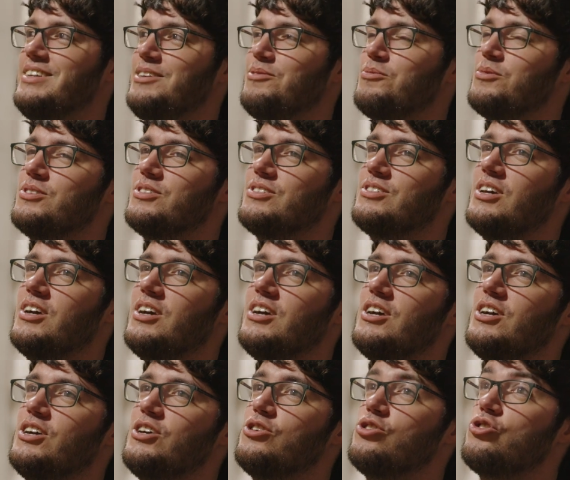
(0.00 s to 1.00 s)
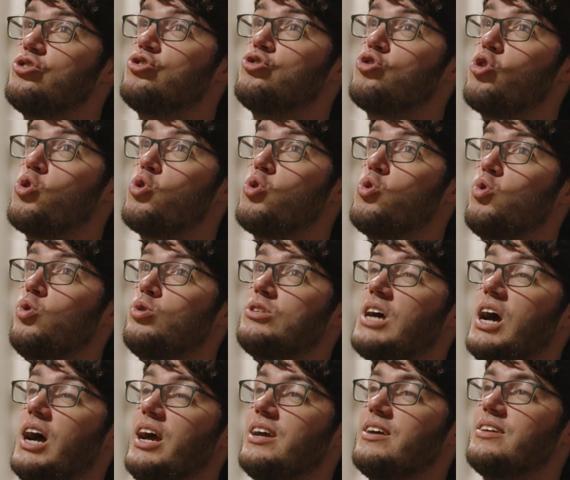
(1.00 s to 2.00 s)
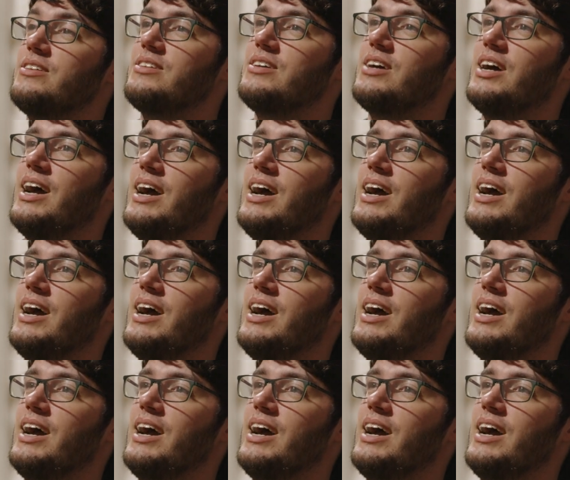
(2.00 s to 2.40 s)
It was so tired.